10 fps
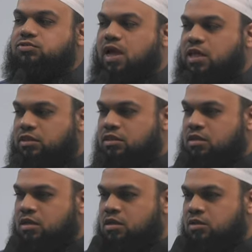wrath.
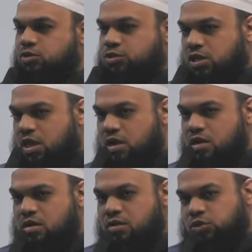You
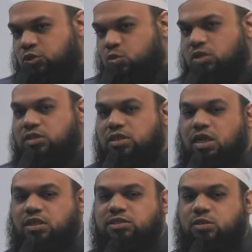turn towards
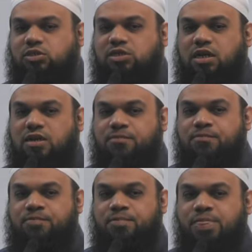Allah Azza wa Jal.
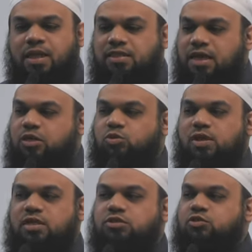And that is
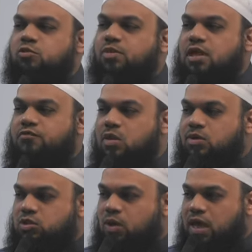why in so many of
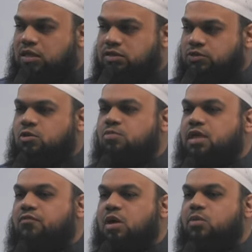our du'as, so
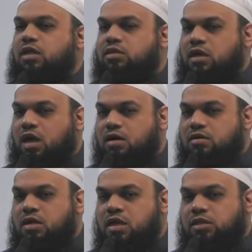many of our
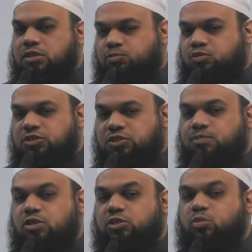adhkar, this
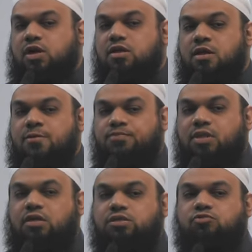principle is one
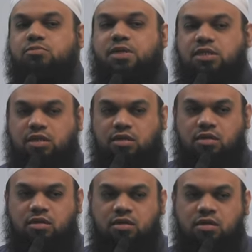that is repeated.
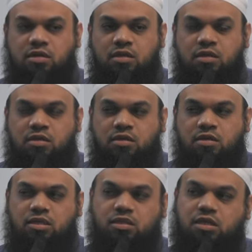
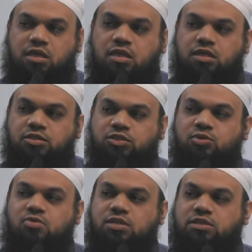In the
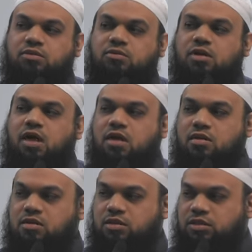stories in the
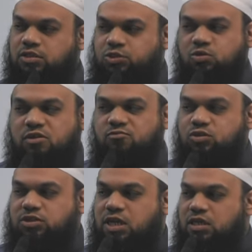Quran, in the story of
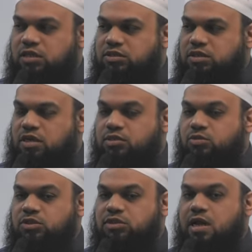Musa alayhi salatu
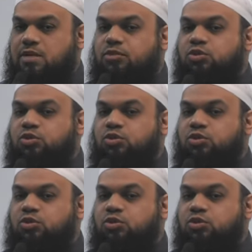wasalam, the